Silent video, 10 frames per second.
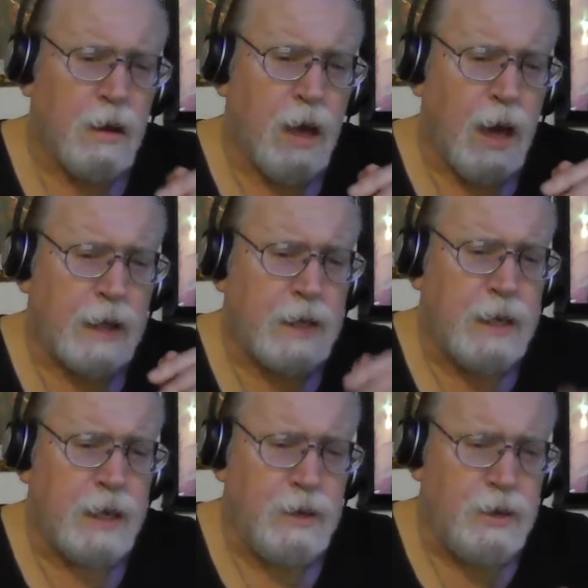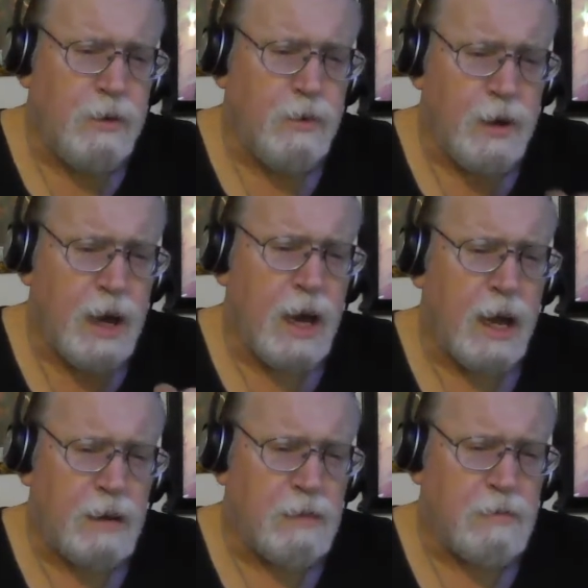I kid you
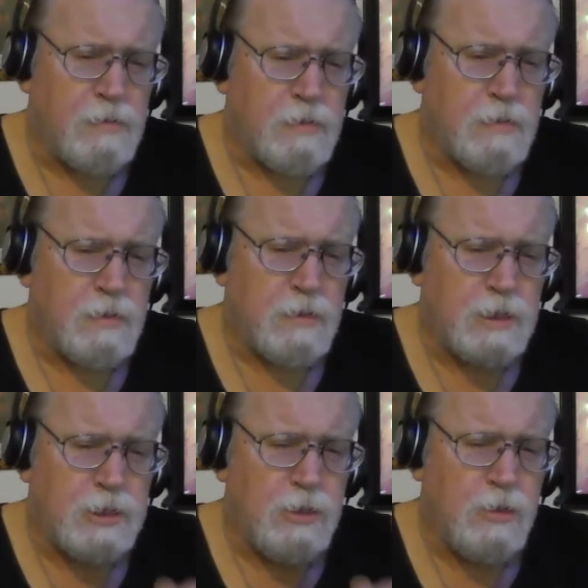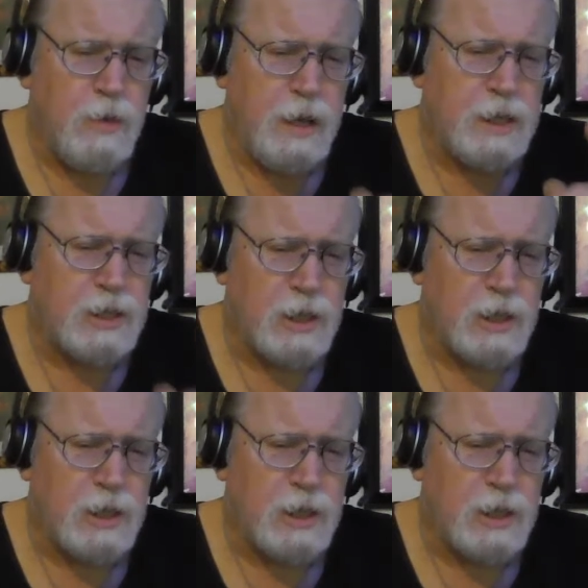not, 2